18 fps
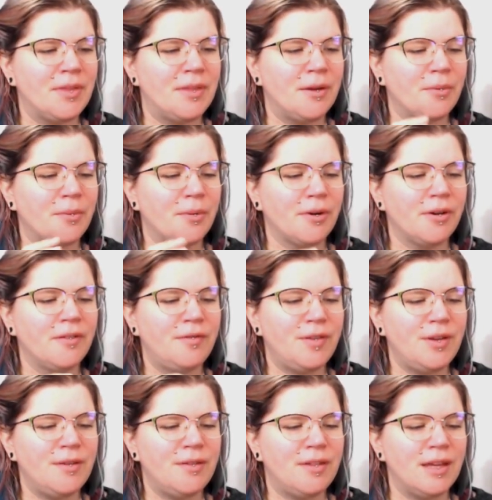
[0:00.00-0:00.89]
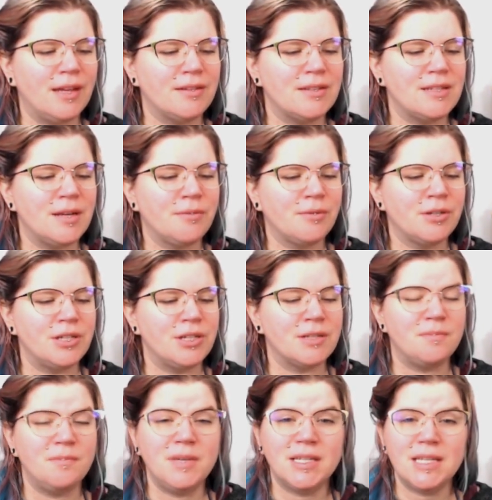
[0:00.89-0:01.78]
There were a few things that were
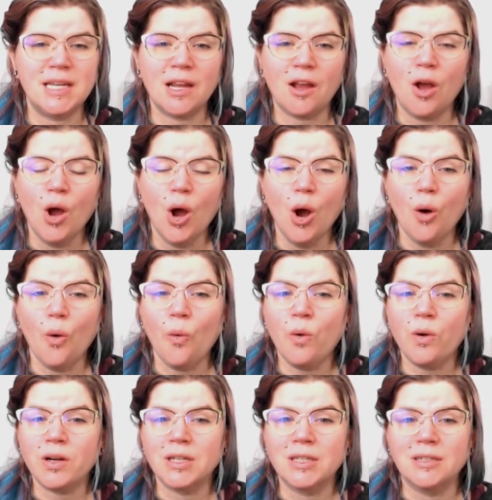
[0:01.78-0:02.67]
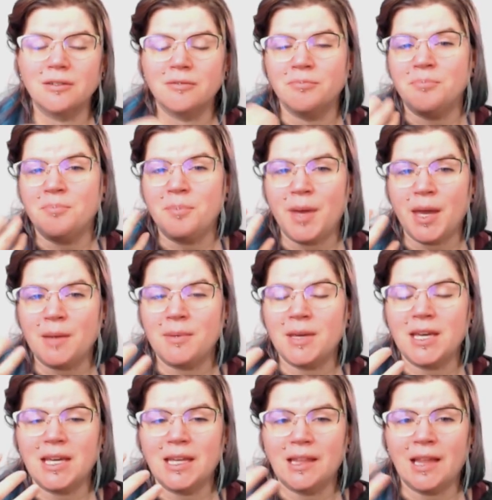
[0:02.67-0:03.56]
just missing, or
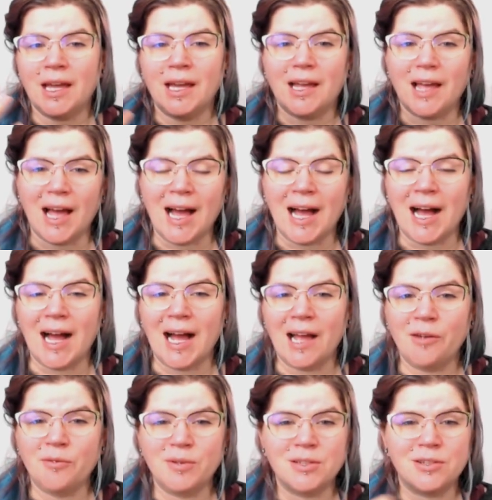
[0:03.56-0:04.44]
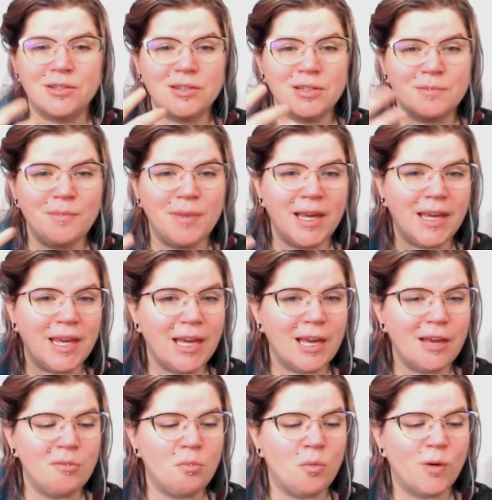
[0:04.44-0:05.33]
maybe I was just making
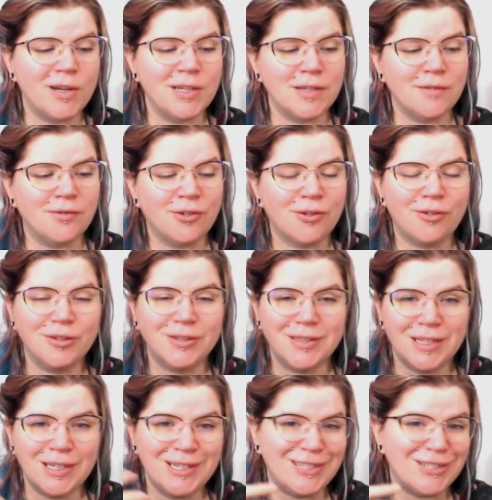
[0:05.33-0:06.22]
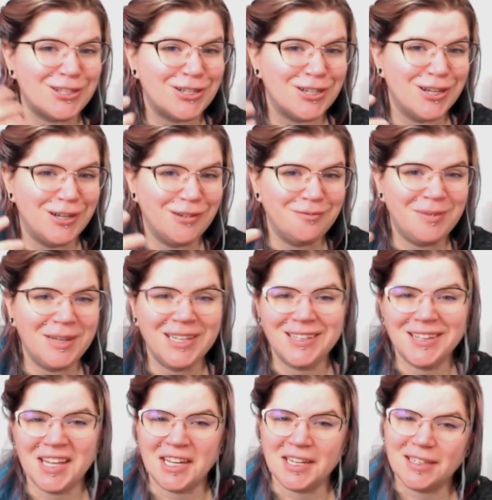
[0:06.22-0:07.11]
it more difficult than it should have
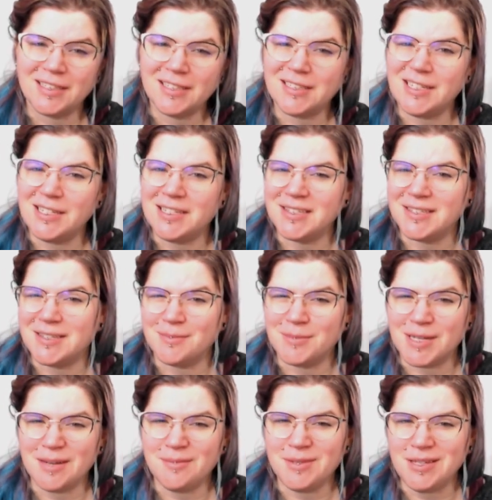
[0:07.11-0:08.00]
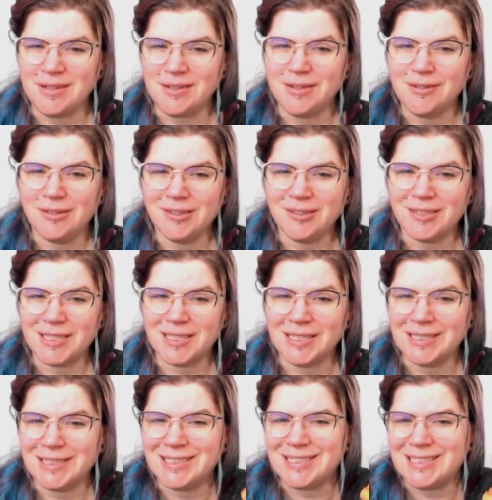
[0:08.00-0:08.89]
been, because sometimes you do those
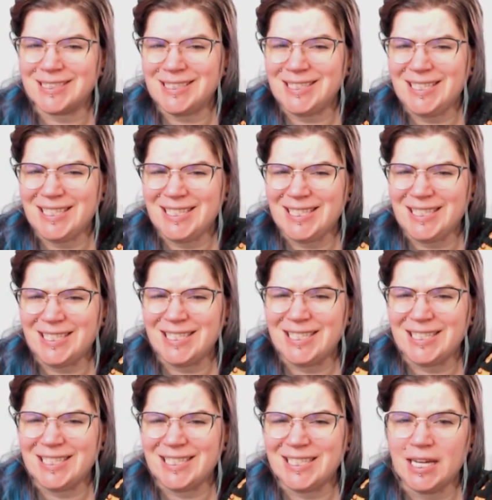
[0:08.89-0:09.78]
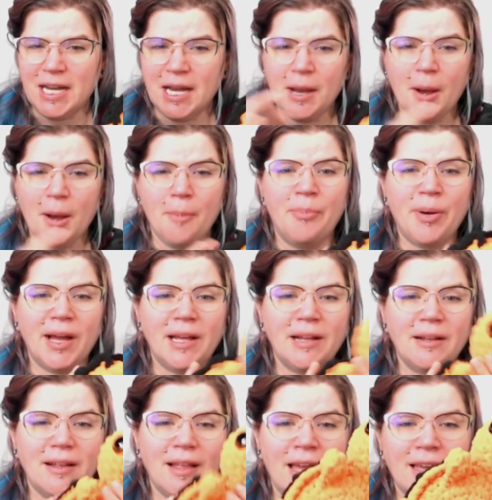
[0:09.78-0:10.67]
things.
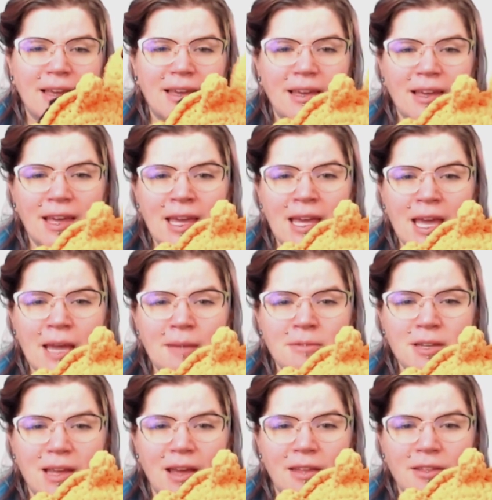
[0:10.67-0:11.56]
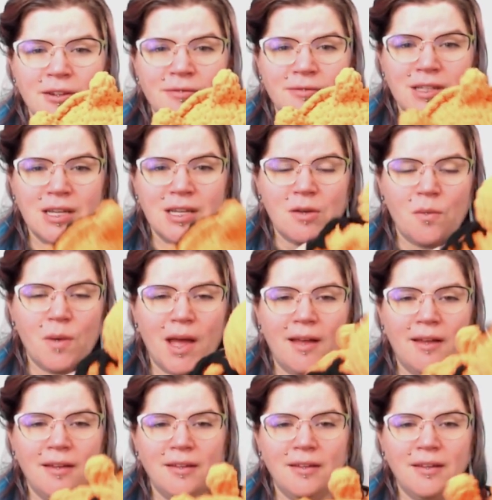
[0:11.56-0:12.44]
But it came together really
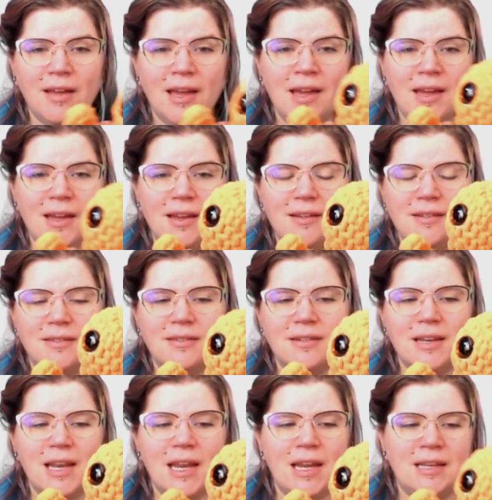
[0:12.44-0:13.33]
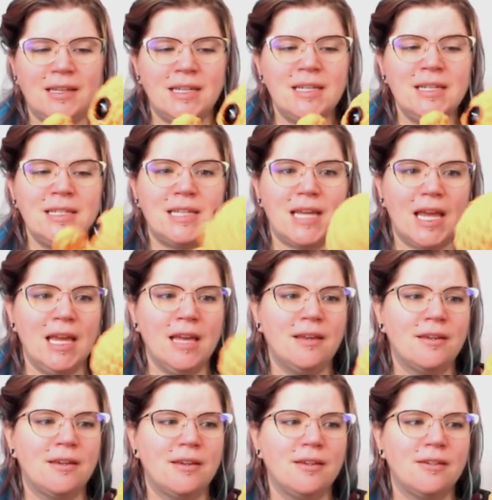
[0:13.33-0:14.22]
well, and it didn't
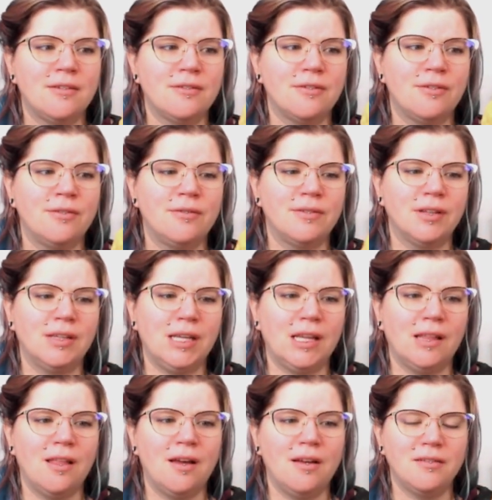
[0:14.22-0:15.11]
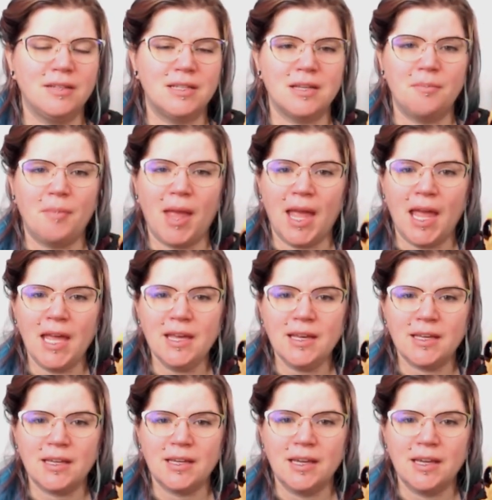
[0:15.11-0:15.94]
take overly long to make.